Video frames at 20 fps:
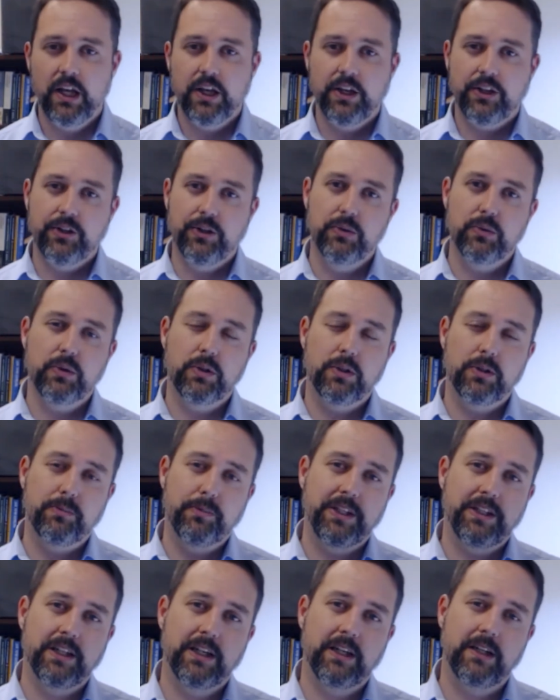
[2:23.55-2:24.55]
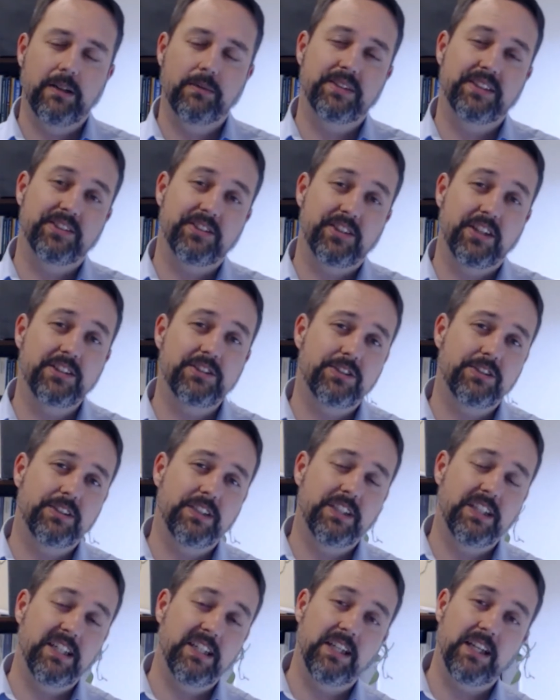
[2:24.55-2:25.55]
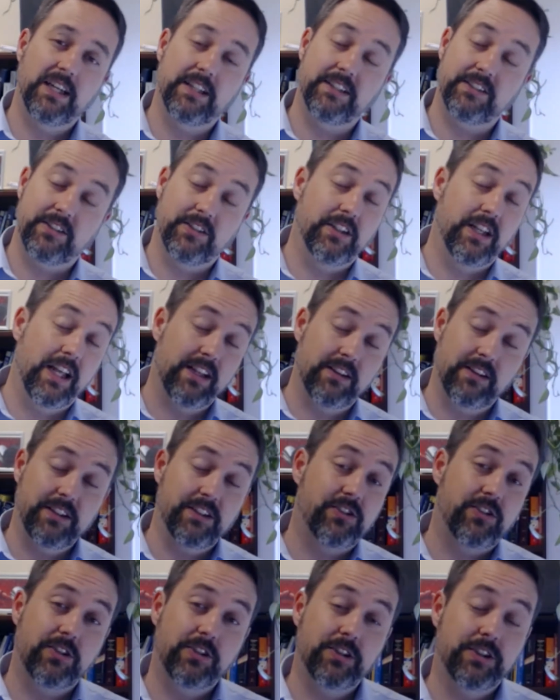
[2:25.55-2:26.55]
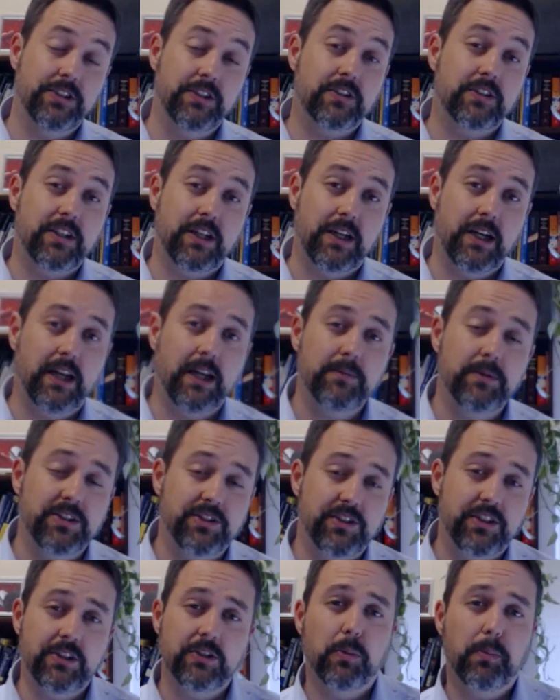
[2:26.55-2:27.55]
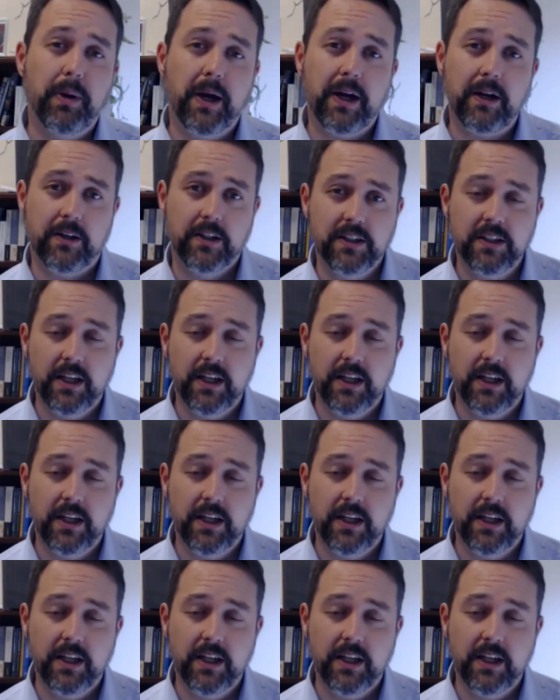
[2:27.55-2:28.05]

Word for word: you will become essentially at least during your time a single parent